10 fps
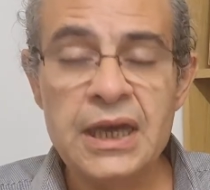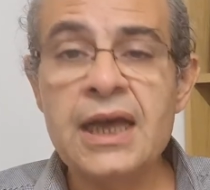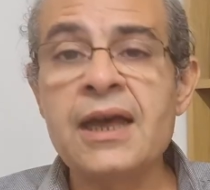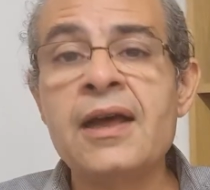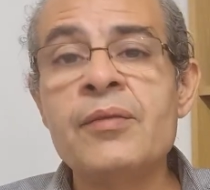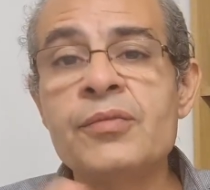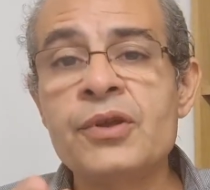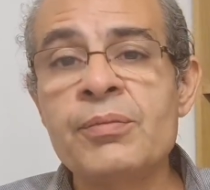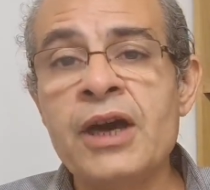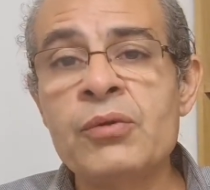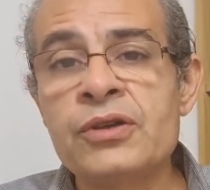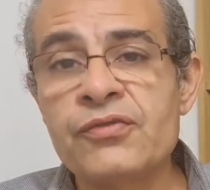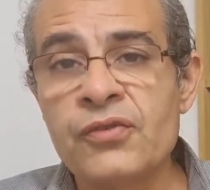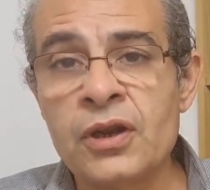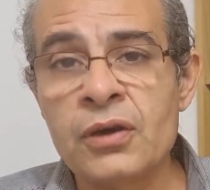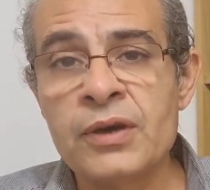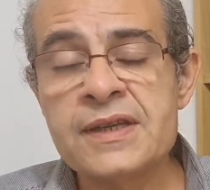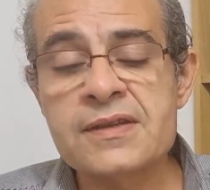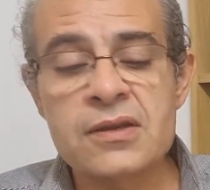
You might want to follow us.